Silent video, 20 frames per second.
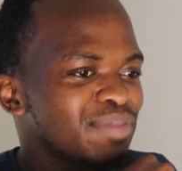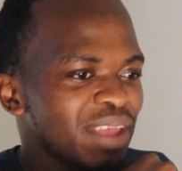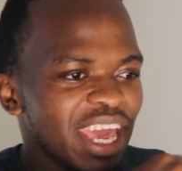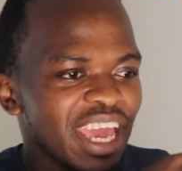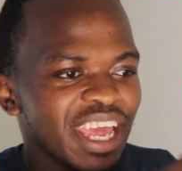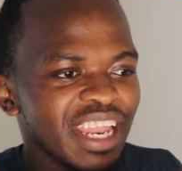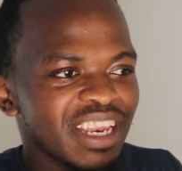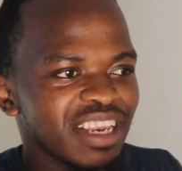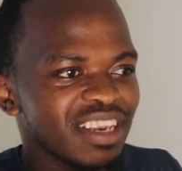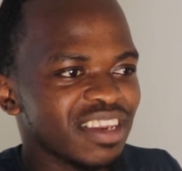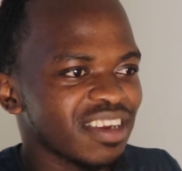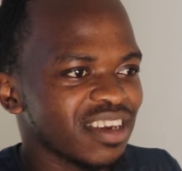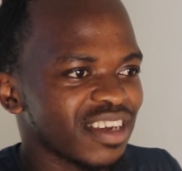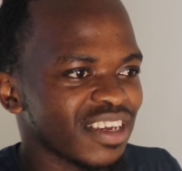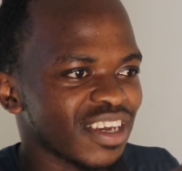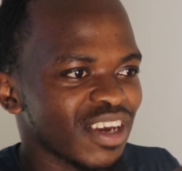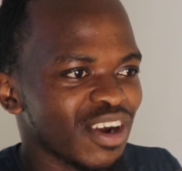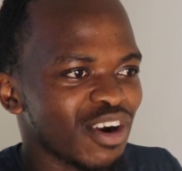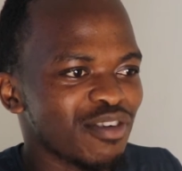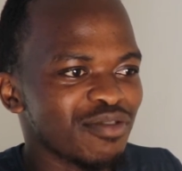And
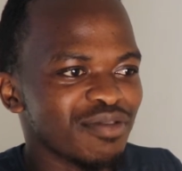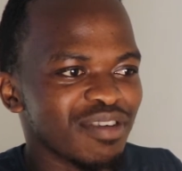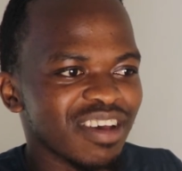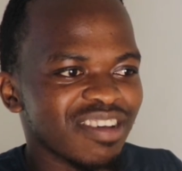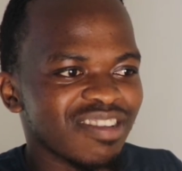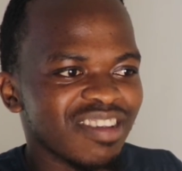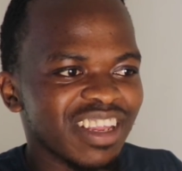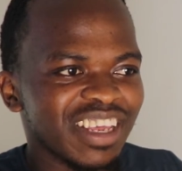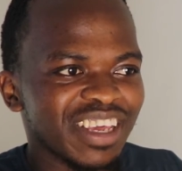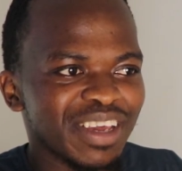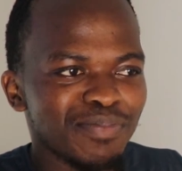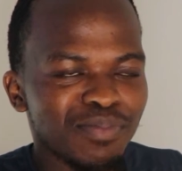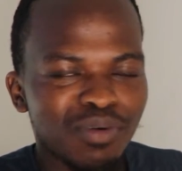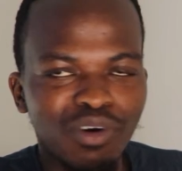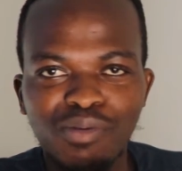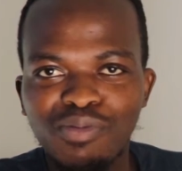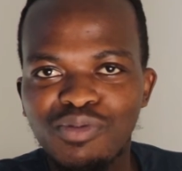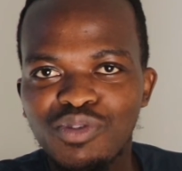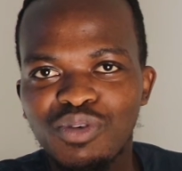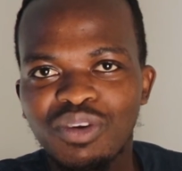obviously
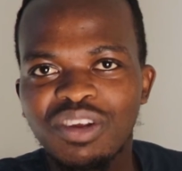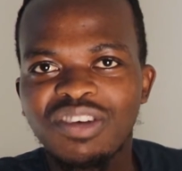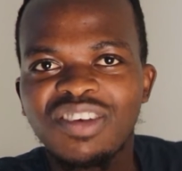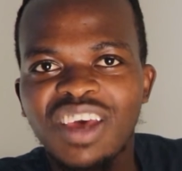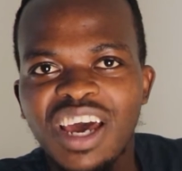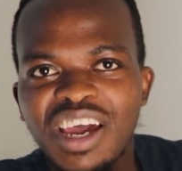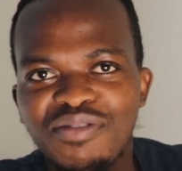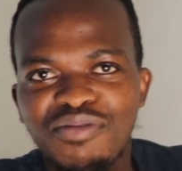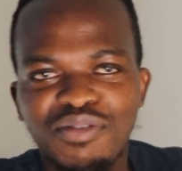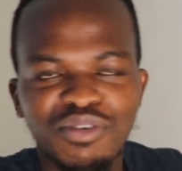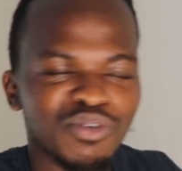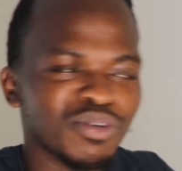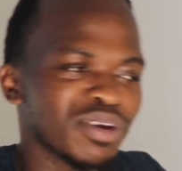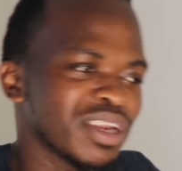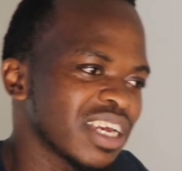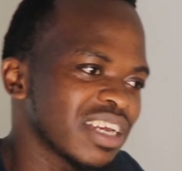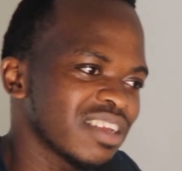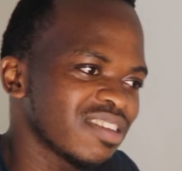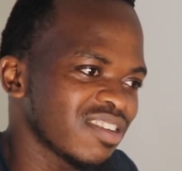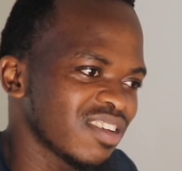props to this guy for doing
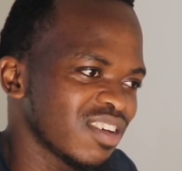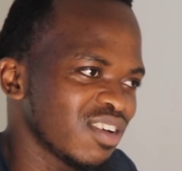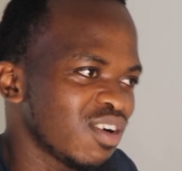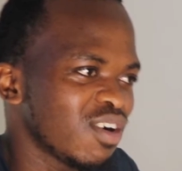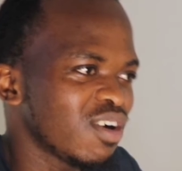that.